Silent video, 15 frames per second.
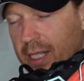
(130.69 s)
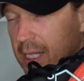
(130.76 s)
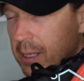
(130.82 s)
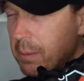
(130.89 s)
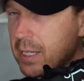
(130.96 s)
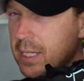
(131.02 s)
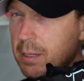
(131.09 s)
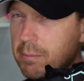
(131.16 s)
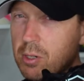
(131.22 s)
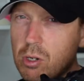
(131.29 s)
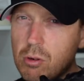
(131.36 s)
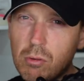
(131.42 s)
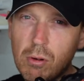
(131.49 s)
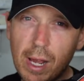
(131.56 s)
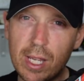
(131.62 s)
There's been some
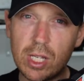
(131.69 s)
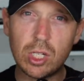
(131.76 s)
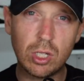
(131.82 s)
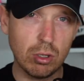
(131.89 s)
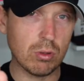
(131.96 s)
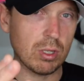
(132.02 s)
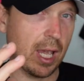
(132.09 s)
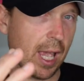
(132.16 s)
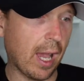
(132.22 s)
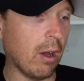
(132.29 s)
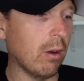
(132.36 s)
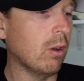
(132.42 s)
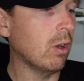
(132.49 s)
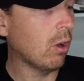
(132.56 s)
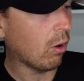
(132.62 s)
great shoes
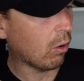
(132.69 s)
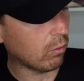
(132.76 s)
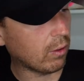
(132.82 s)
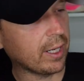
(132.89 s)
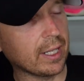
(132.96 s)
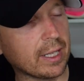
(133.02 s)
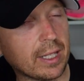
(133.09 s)
out already.